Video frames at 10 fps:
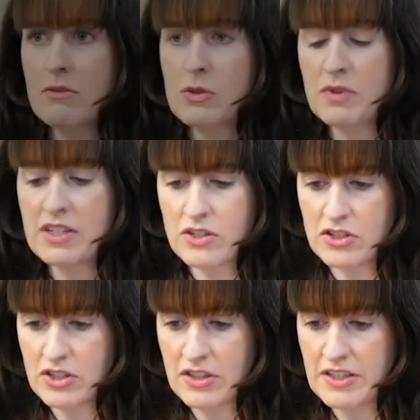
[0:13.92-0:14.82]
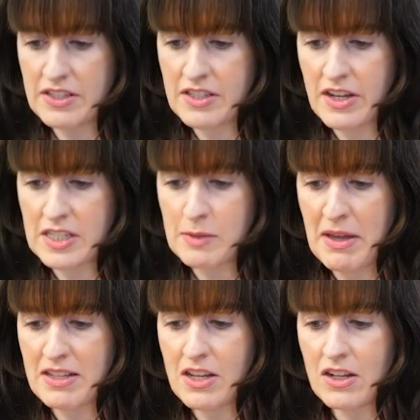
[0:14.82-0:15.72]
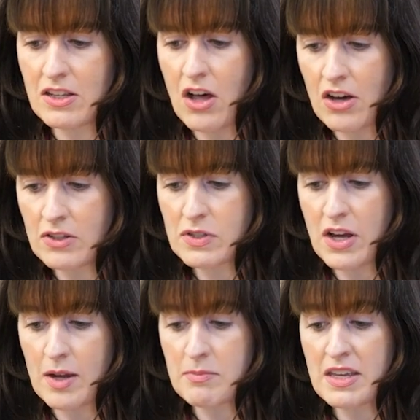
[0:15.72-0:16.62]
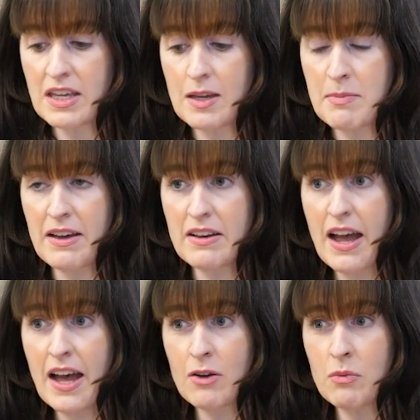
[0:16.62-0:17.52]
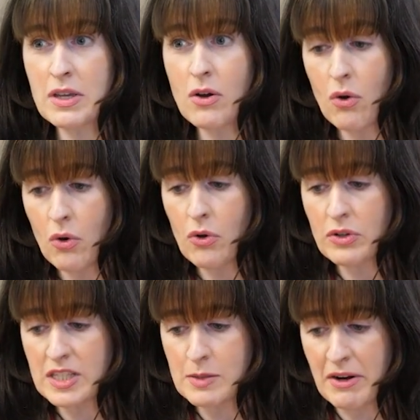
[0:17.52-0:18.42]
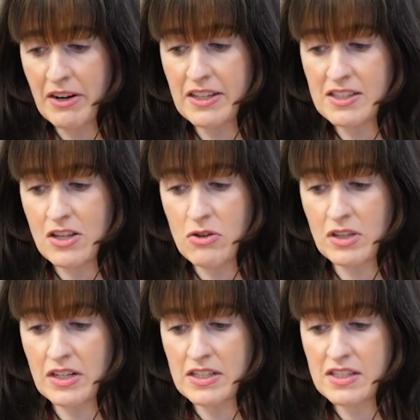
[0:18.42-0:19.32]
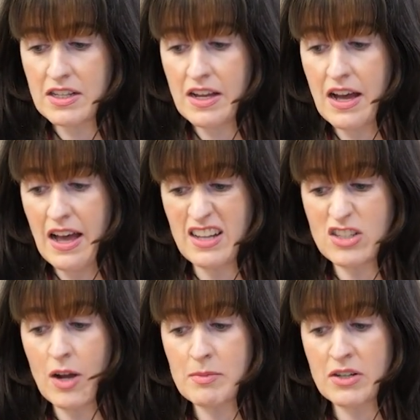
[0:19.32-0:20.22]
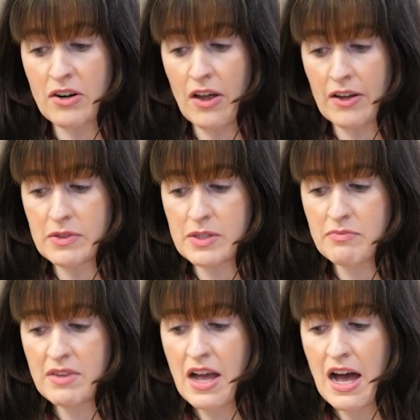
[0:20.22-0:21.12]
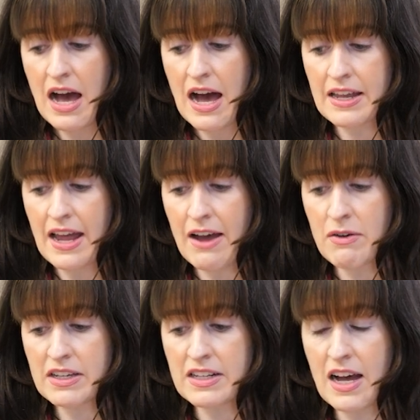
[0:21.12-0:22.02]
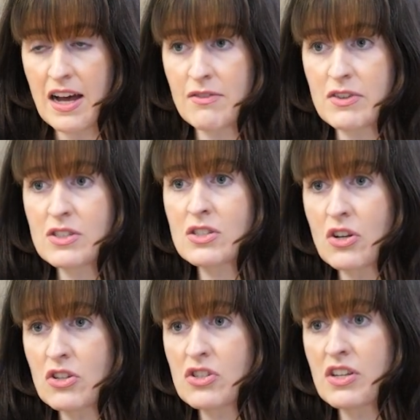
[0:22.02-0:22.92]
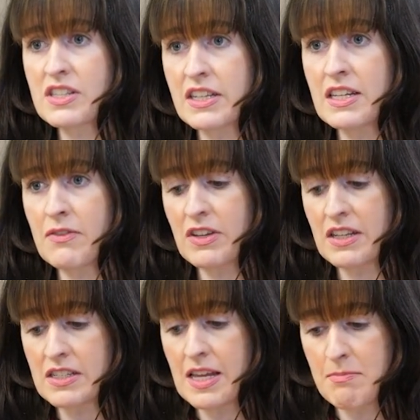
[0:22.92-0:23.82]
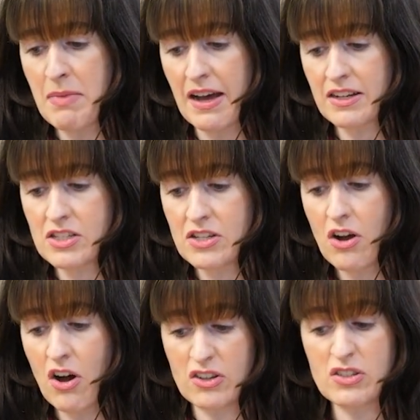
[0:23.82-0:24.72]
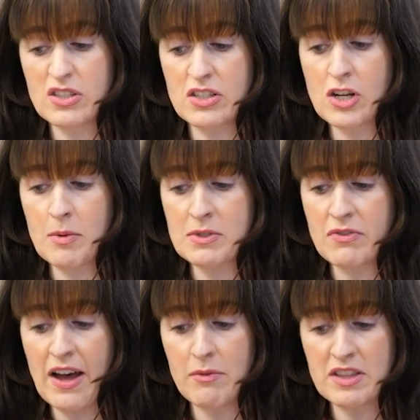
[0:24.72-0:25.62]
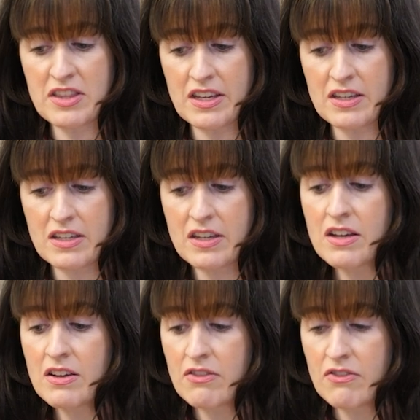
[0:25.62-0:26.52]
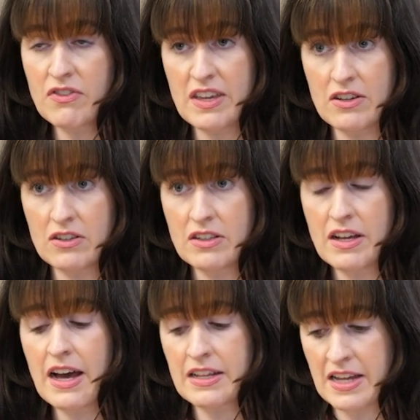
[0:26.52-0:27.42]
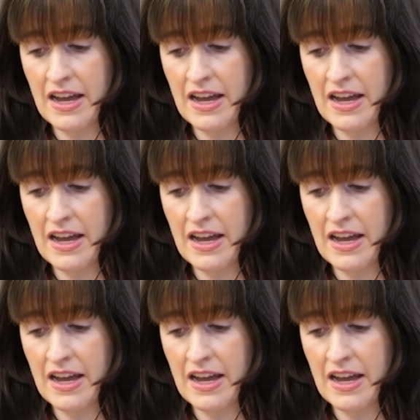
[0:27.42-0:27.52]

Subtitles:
was researching this, I spent a lot of time thinking about how we all experience loneliness at times in our lives and how it can have such a significant impact on us in terms of how we think, feel, and